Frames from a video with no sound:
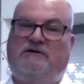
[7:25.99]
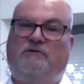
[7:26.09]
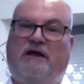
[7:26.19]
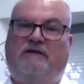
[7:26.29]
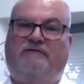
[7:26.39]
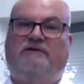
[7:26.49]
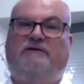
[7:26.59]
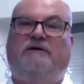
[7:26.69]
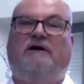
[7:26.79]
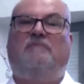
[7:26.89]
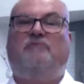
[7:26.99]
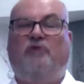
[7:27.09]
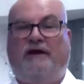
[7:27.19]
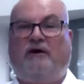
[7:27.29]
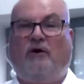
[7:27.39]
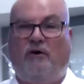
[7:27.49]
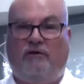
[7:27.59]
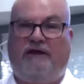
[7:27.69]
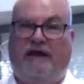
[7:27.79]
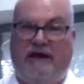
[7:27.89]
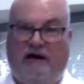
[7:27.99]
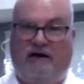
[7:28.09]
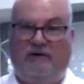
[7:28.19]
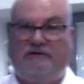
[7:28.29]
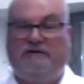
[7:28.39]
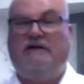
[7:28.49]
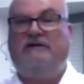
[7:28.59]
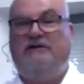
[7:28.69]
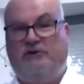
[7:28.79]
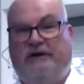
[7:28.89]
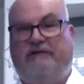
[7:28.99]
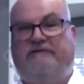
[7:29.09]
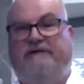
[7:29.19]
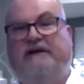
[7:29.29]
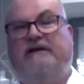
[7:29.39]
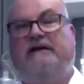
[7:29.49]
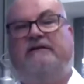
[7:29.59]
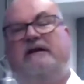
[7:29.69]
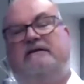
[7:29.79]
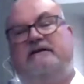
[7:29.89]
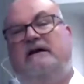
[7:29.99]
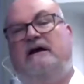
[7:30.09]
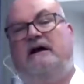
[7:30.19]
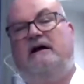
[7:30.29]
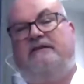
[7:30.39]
So we have to bring all the air out during the filling, and that